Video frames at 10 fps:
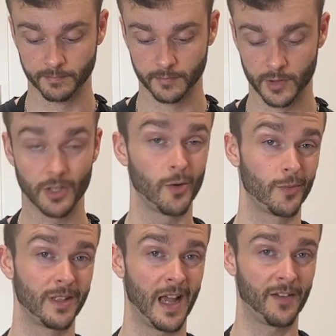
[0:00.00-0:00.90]
So
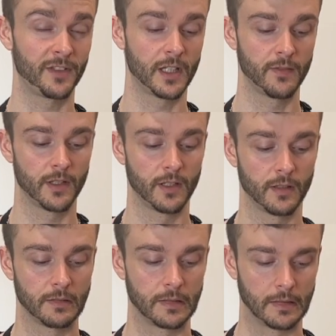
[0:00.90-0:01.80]
you have to give
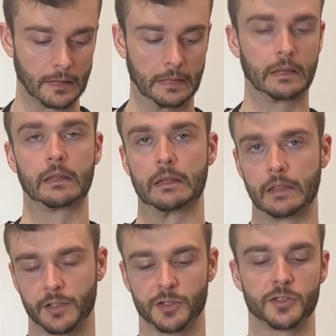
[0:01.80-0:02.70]
it
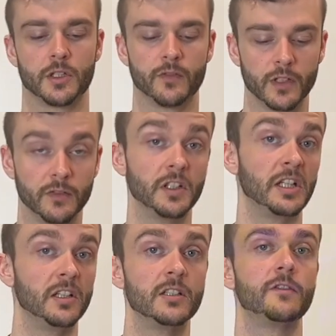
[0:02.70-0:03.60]
conservatively at
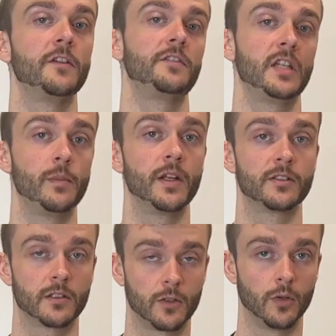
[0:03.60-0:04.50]
least 15 minutes
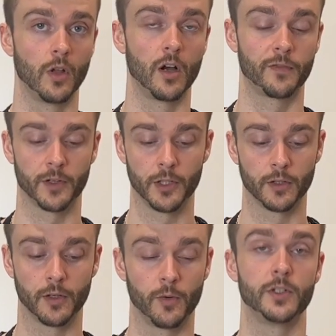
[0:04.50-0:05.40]
to cool off, or you're
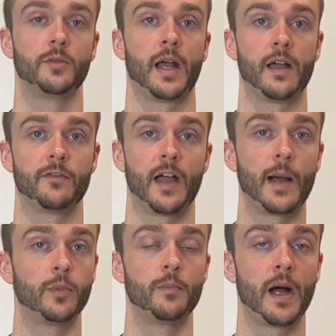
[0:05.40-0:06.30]
going to have
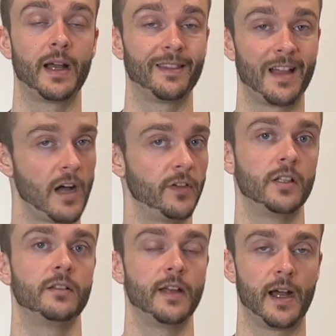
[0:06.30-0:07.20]
apple pie
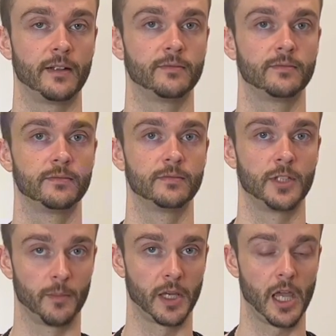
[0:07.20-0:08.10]
lava, not
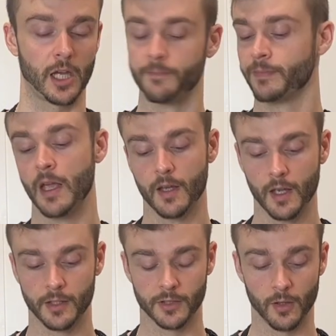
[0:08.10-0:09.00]
dump cake.
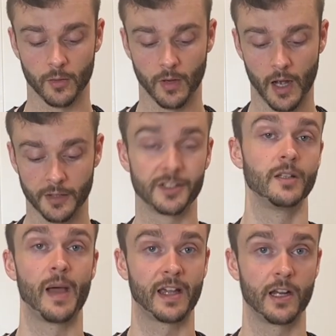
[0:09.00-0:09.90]
So I'll see you
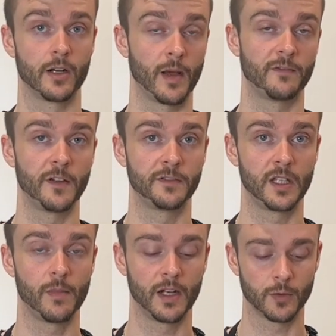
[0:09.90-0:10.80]
back here in about 15
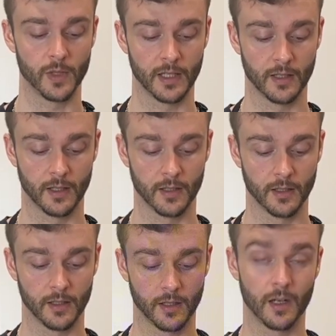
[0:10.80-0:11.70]
minutes. We can
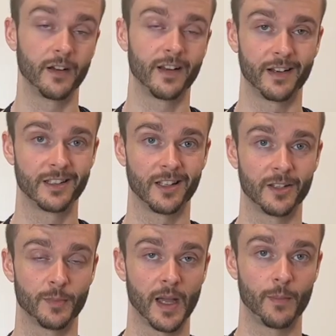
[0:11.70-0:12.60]
cut on into this
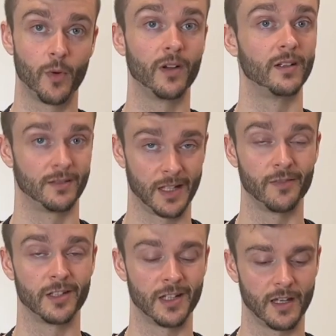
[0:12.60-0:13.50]
bad boy and give
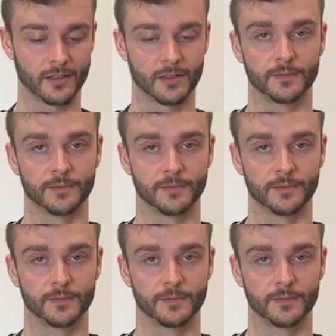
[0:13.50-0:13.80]
it a taste.